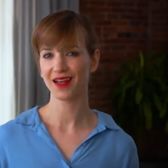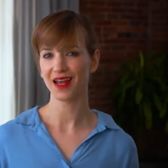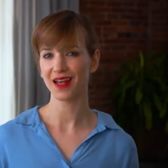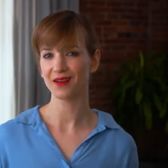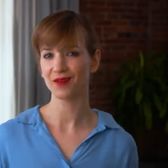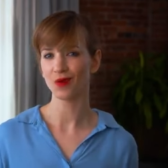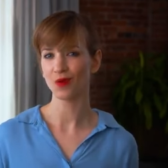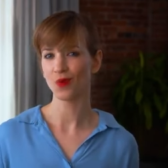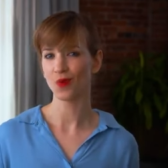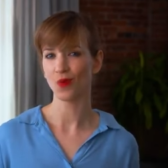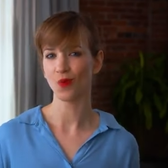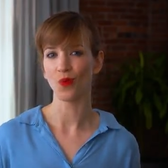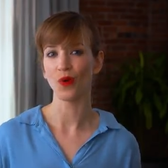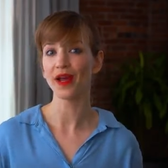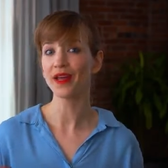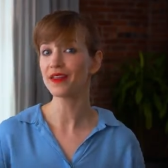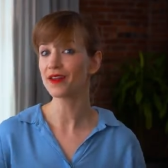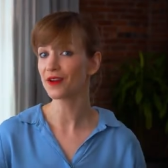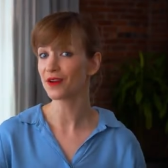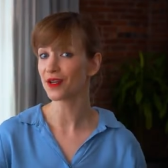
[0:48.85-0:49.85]
and
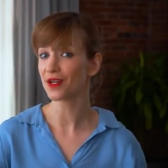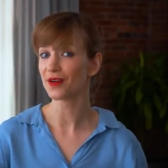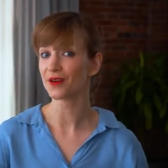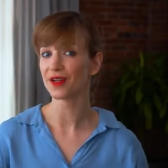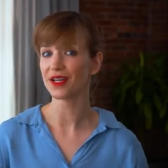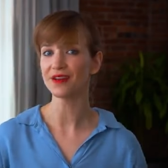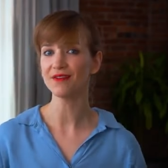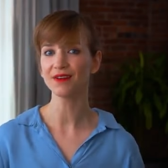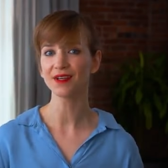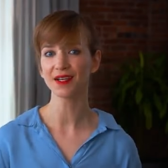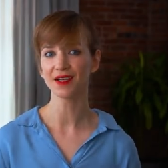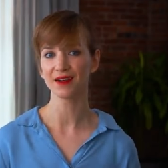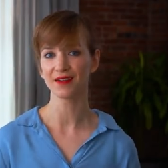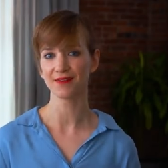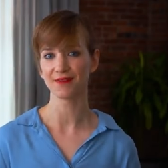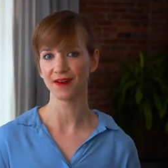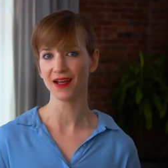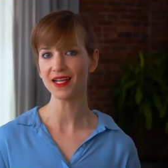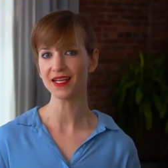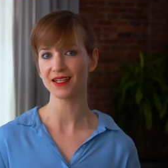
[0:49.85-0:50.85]
whether you're even going
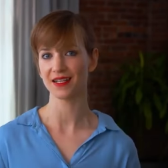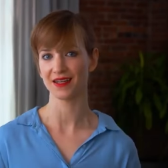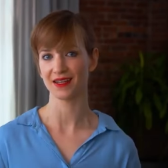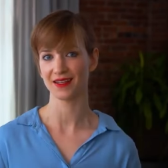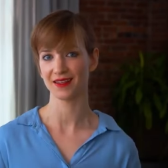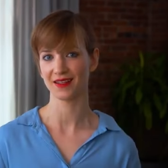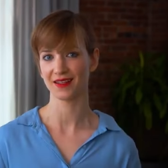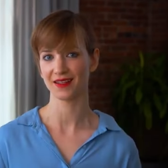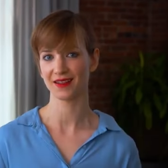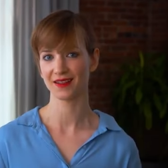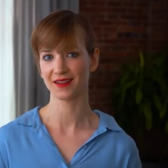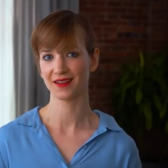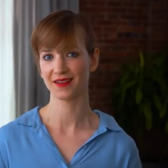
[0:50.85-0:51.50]
to find anything.